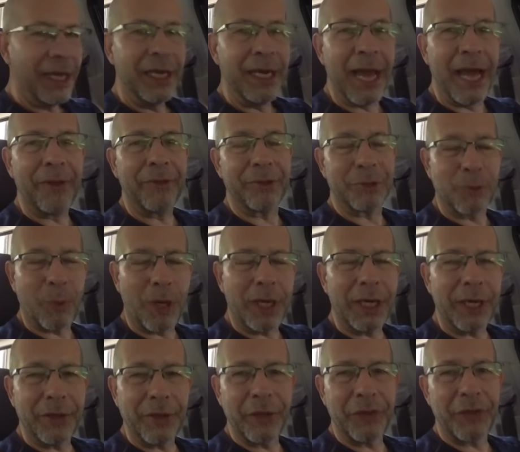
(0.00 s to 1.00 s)
Now, there's one
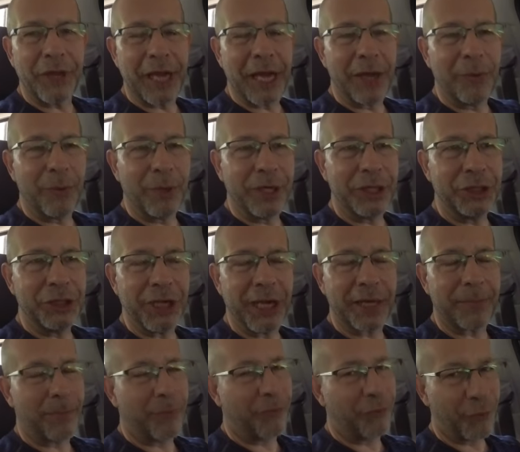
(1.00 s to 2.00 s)
other thing I want to
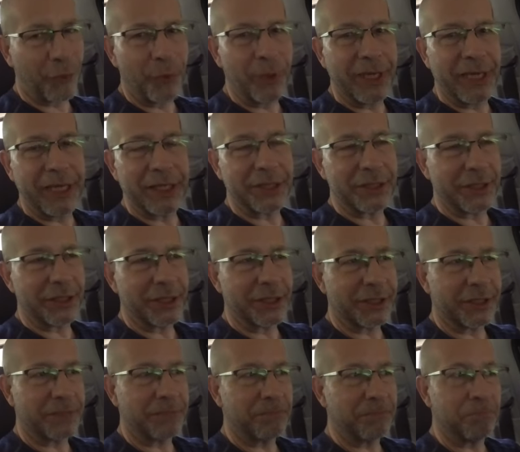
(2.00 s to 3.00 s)
check before we get to
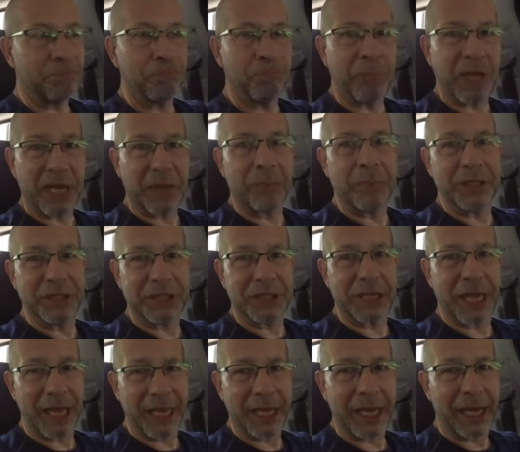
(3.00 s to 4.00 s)
this big
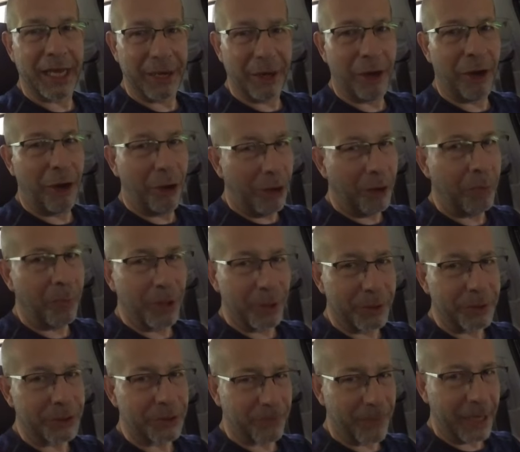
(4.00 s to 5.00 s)
mistake I
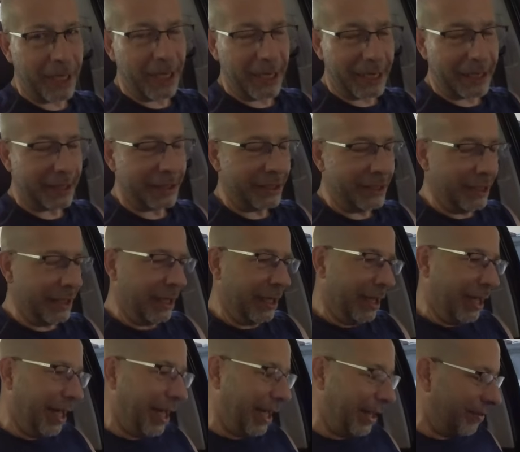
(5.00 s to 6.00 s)
almost made,
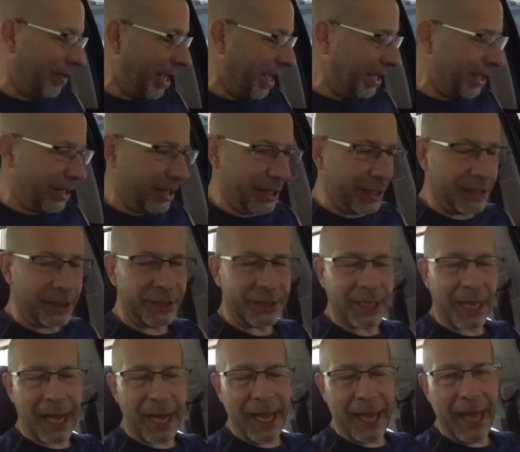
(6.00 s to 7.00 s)
and that is
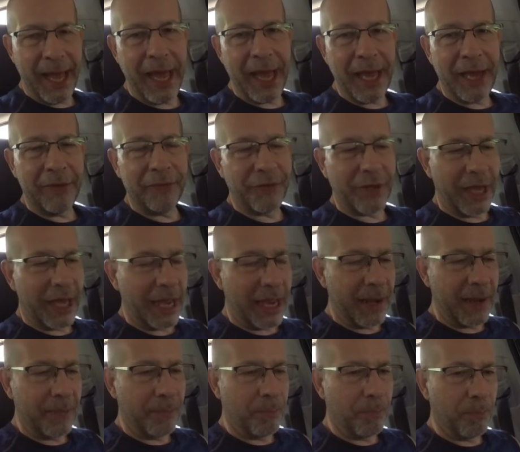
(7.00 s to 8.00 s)
I have
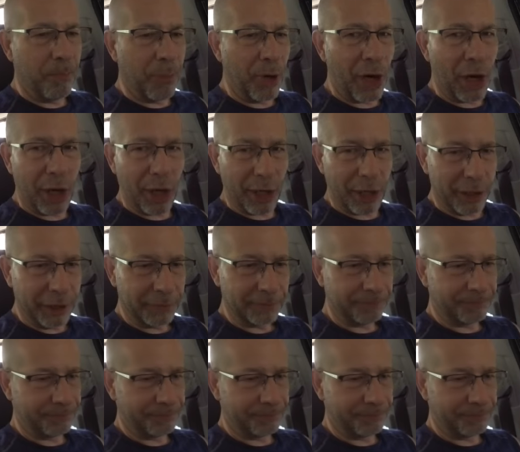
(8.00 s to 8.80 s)
a bar.